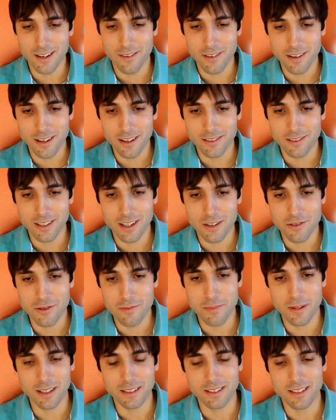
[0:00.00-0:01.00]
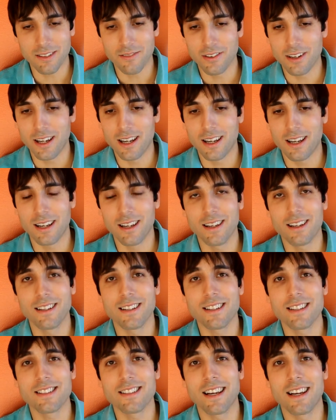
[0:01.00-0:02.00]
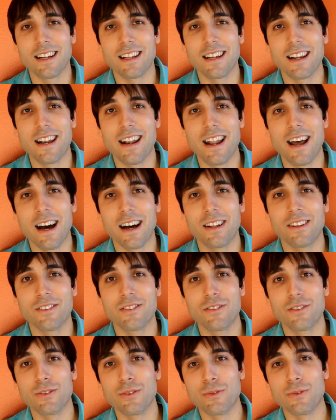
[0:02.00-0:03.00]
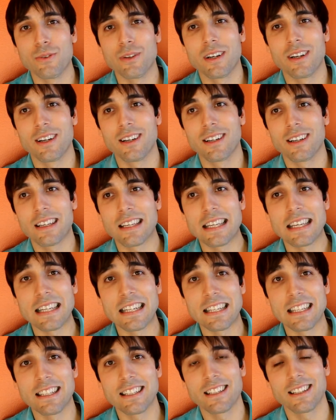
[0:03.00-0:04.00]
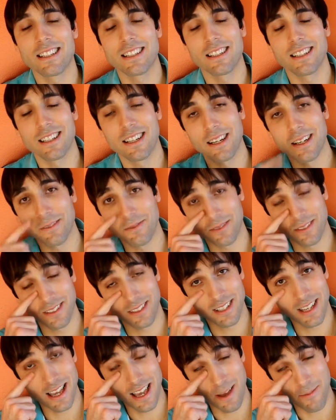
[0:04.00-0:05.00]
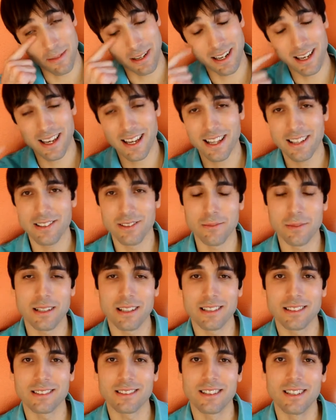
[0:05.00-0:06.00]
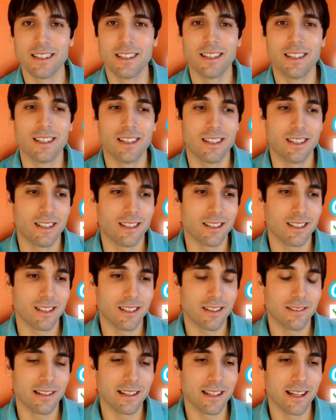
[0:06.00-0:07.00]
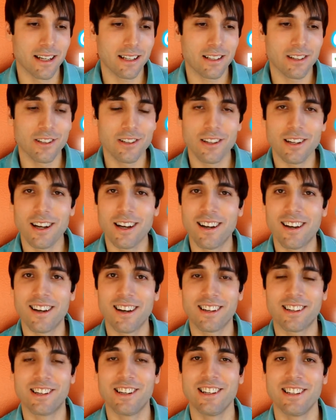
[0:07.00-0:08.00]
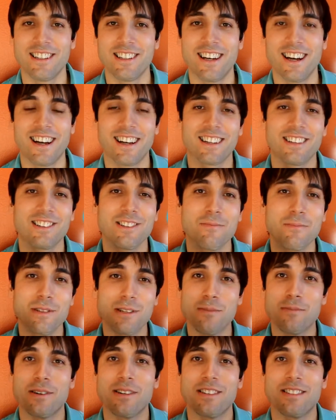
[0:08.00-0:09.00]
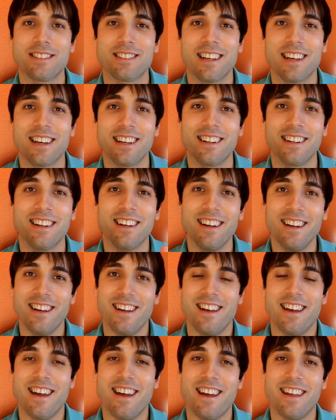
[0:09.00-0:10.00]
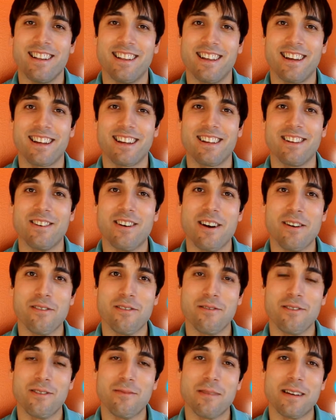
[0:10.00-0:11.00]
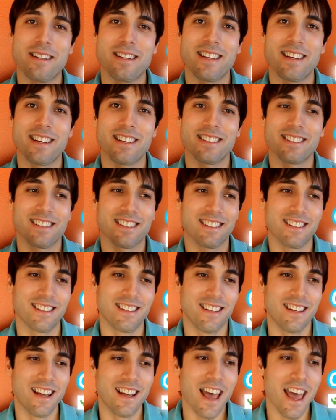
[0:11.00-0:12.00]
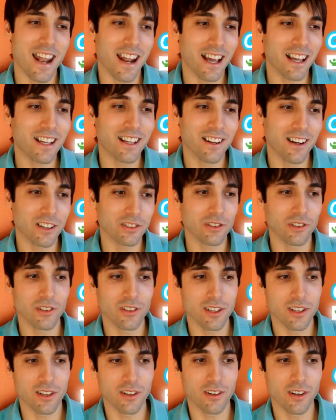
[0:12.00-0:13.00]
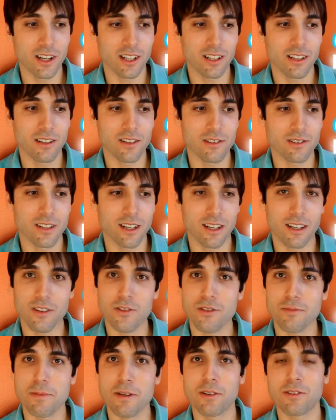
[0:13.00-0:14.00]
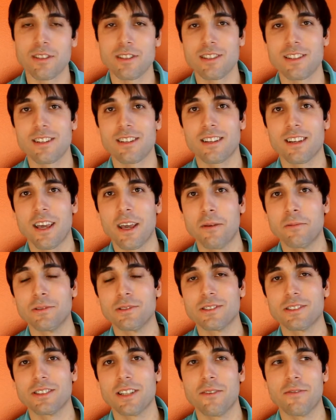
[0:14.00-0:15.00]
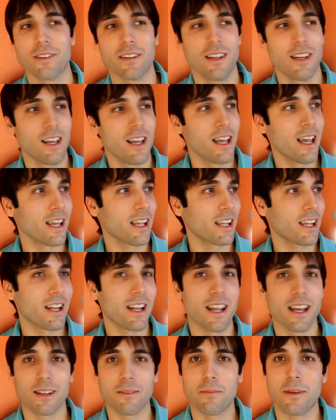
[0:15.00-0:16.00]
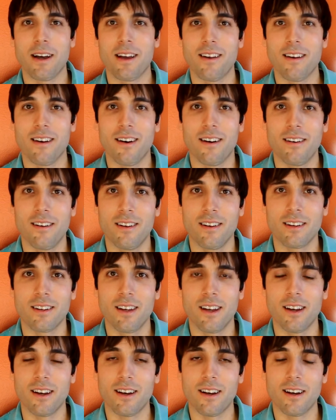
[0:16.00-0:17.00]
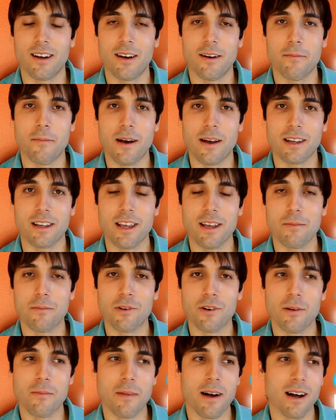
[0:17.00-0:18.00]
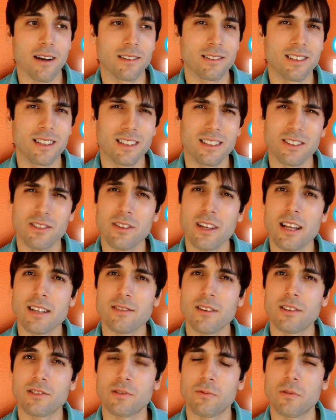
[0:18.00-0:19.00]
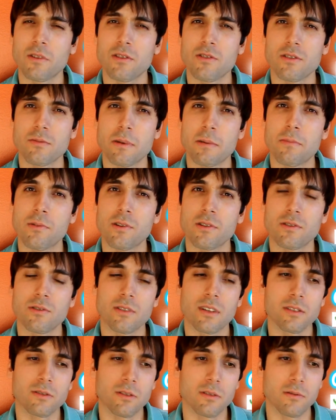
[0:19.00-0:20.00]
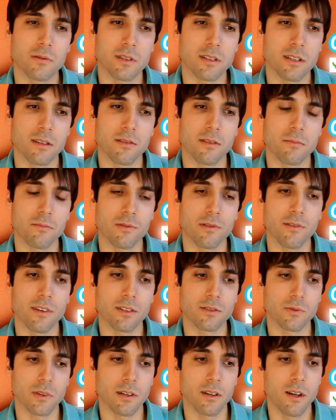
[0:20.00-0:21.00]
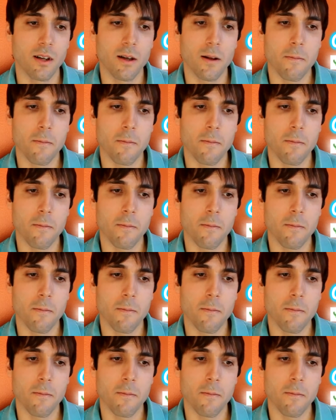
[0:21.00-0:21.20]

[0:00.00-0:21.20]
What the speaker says: even if it was $100 even, I decided not to get it. I mean, I had to, because I mean, I could put it up on a stand and have it on my desk, and I could also I could use like the USB OTG cables and stuff and connect my my keyboard and mouse, because it only has also one USB port too. That's what I wish they would improve on as well.